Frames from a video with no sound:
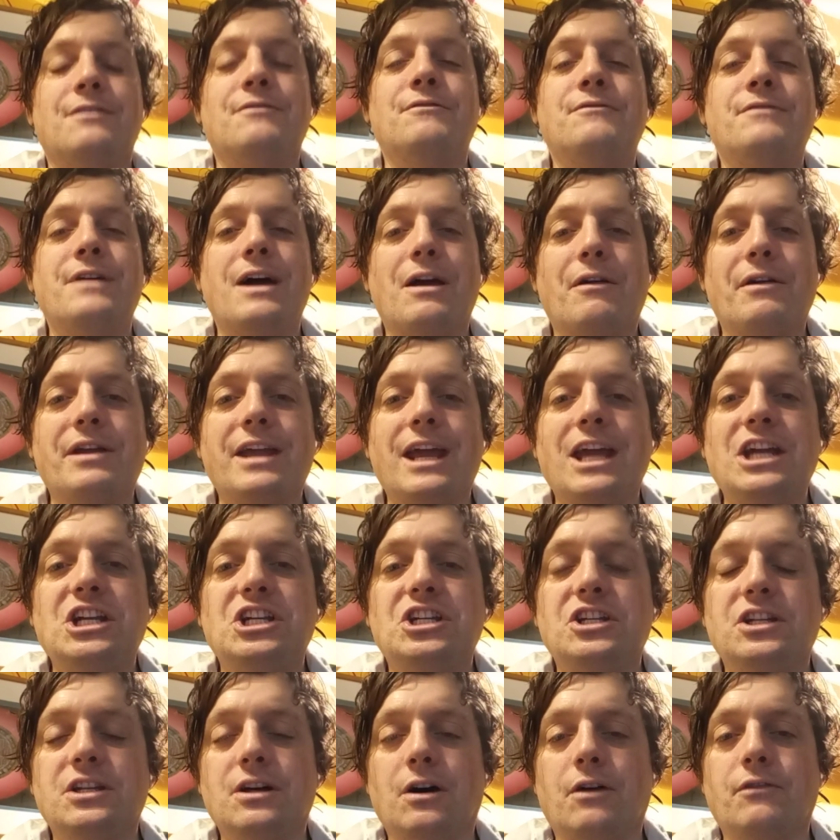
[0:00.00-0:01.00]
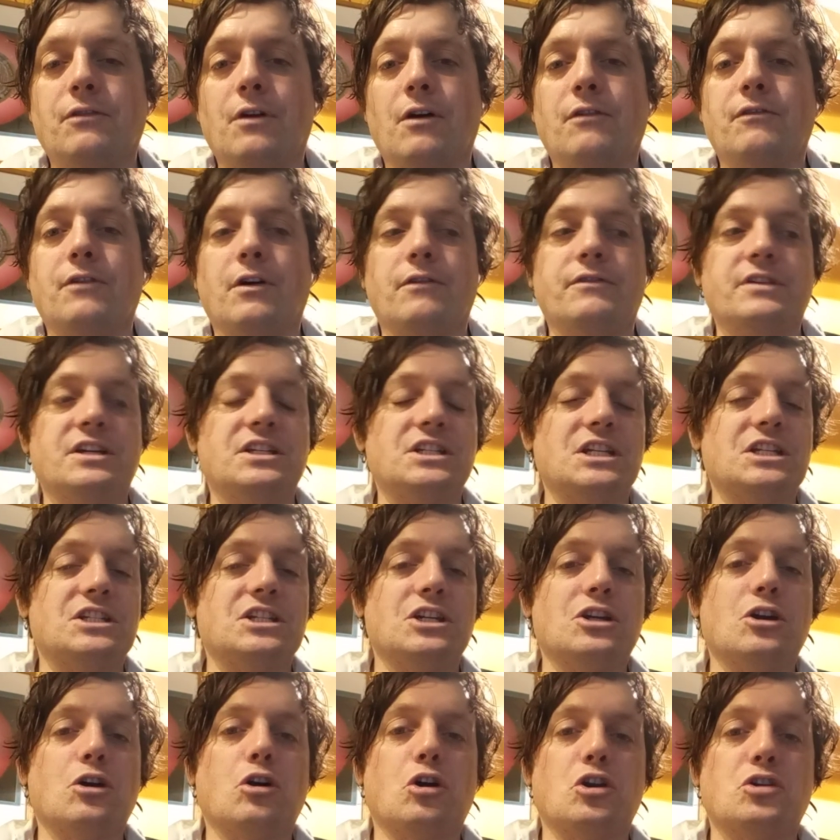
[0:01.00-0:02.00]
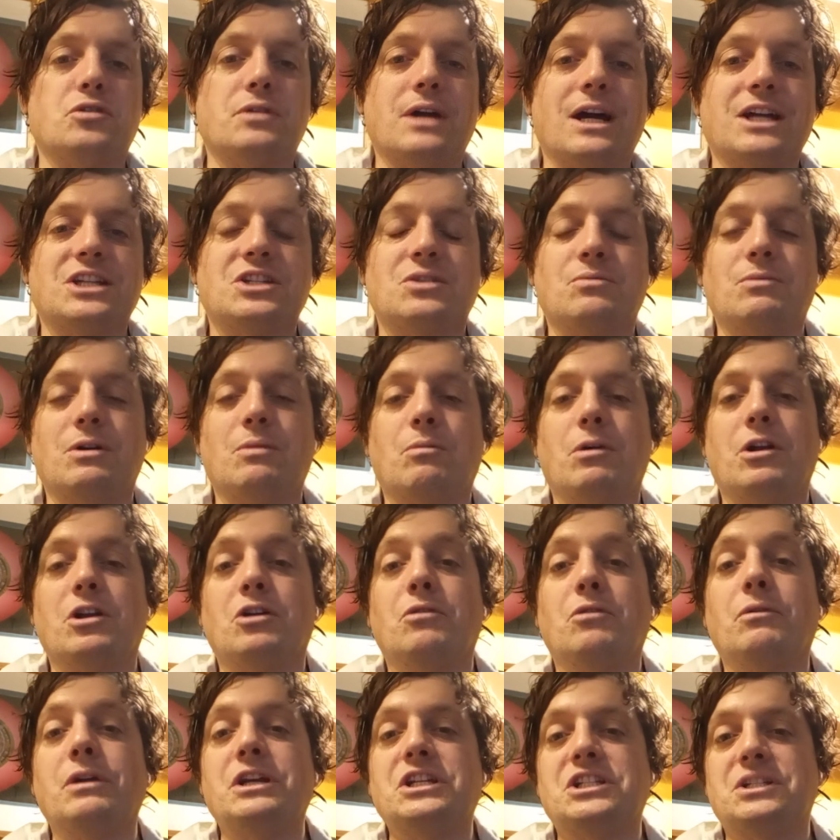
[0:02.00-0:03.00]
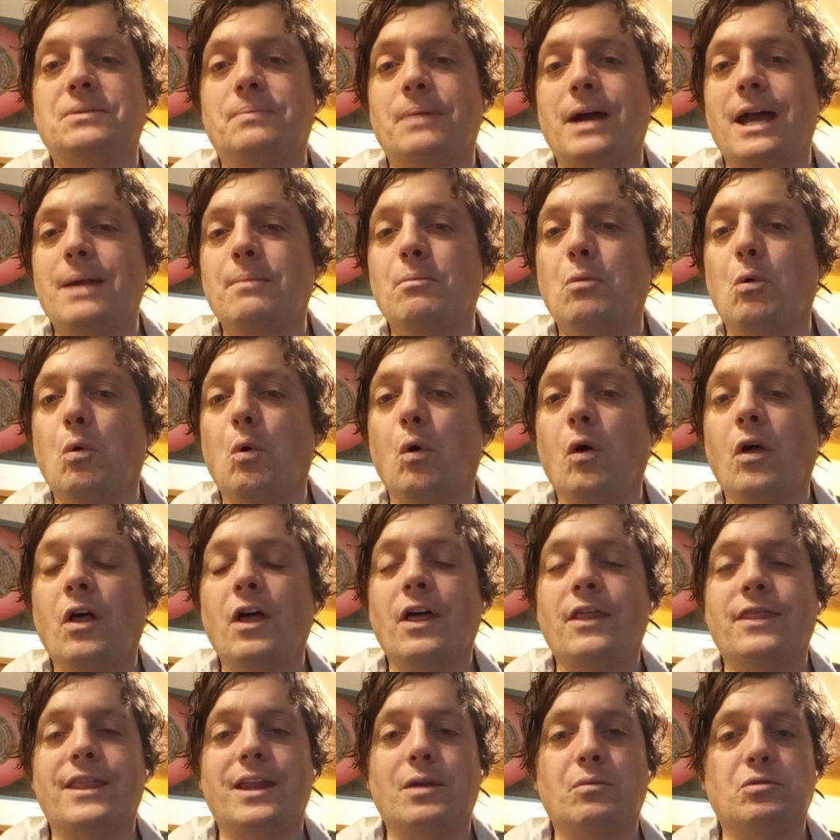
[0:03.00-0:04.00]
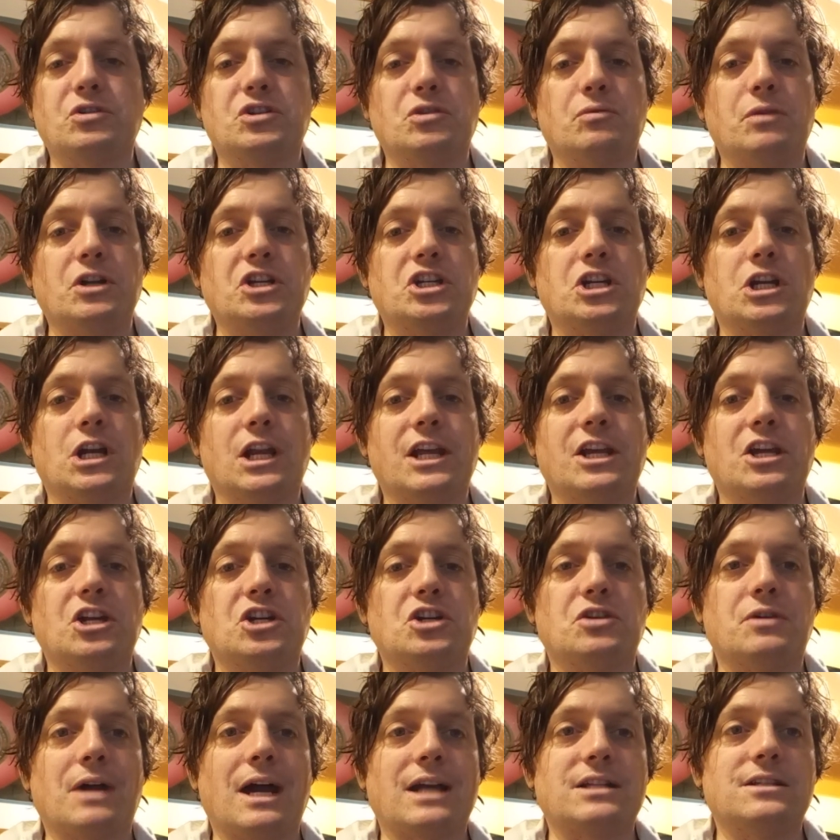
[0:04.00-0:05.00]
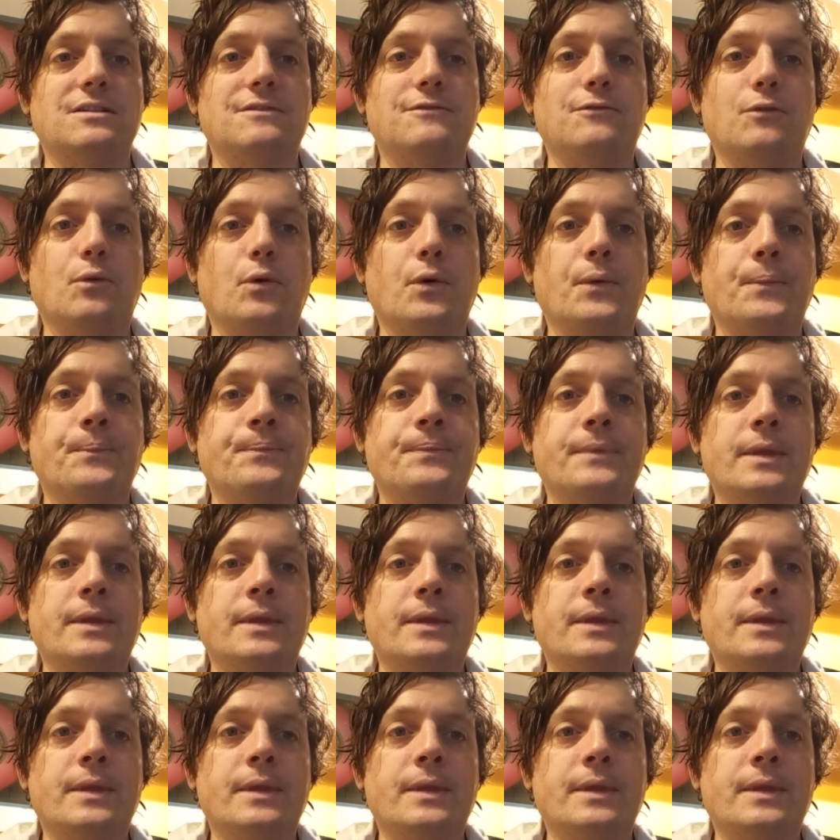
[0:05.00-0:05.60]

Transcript: variation of existing contracts when one agrees to pay more than was originally contracted for.